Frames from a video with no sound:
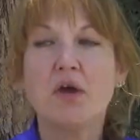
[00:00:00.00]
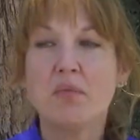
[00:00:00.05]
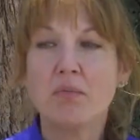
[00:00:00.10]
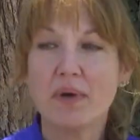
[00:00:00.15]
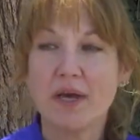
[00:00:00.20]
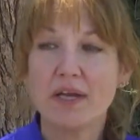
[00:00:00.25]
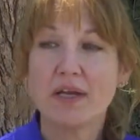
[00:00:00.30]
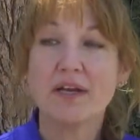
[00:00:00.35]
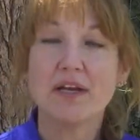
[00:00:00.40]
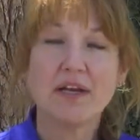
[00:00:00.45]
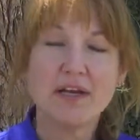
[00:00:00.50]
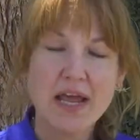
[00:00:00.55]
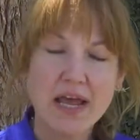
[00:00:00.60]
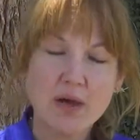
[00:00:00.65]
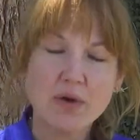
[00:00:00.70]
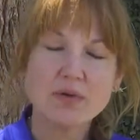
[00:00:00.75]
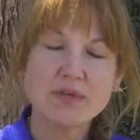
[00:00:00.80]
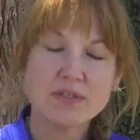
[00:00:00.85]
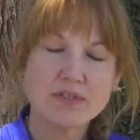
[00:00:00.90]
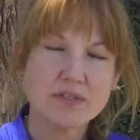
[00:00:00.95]
but
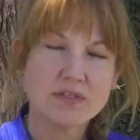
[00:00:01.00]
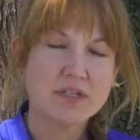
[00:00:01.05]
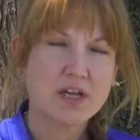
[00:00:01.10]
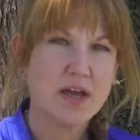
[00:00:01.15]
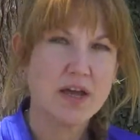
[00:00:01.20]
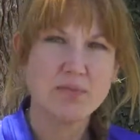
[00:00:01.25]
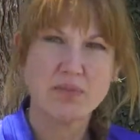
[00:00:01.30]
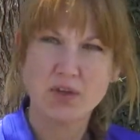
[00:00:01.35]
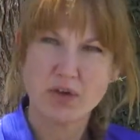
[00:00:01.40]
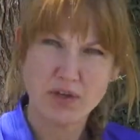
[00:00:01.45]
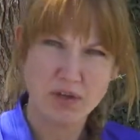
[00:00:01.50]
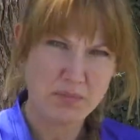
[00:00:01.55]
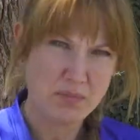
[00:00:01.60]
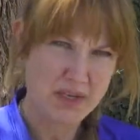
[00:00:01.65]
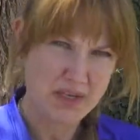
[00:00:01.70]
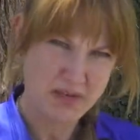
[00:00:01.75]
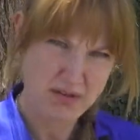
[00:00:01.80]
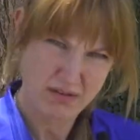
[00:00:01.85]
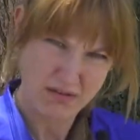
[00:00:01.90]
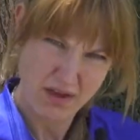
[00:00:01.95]
now is the time they're going to
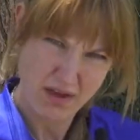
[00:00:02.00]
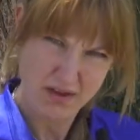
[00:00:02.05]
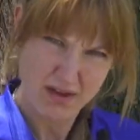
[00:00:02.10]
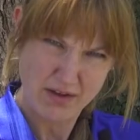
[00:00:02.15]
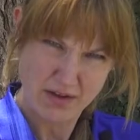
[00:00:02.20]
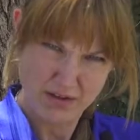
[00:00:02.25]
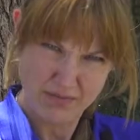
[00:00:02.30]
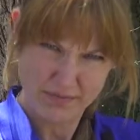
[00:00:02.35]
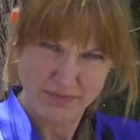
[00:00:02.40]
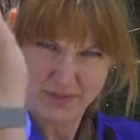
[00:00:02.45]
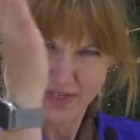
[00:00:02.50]
be, uh,